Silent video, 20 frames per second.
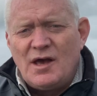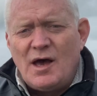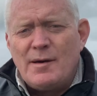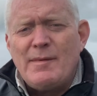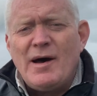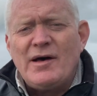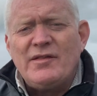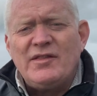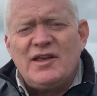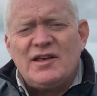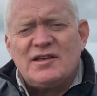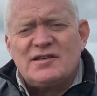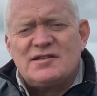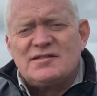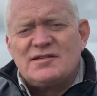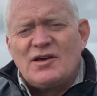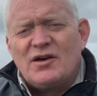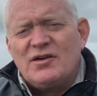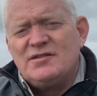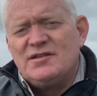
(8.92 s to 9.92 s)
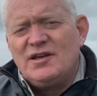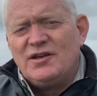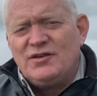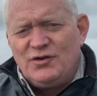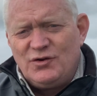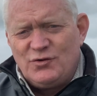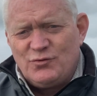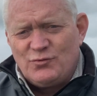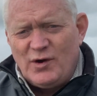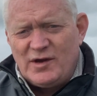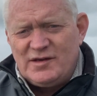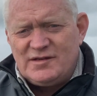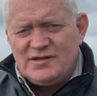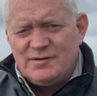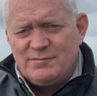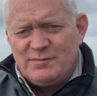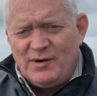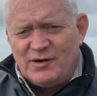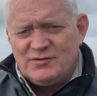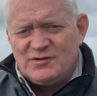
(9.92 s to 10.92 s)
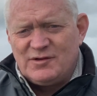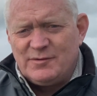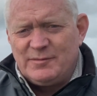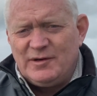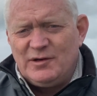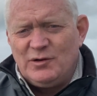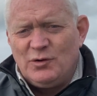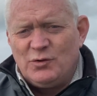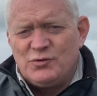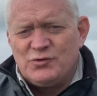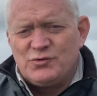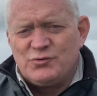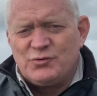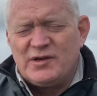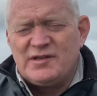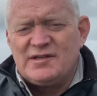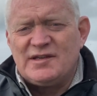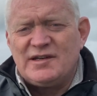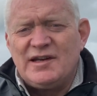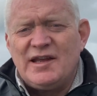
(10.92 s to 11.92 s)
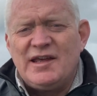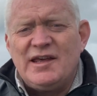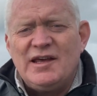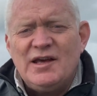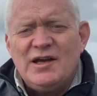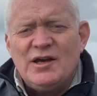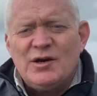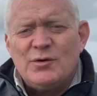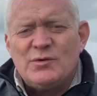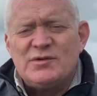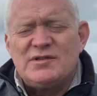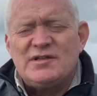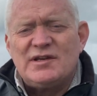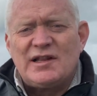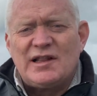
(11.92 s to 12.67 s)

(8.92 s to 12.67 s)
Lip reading: Among the exciting new racing boats to be launched recently was the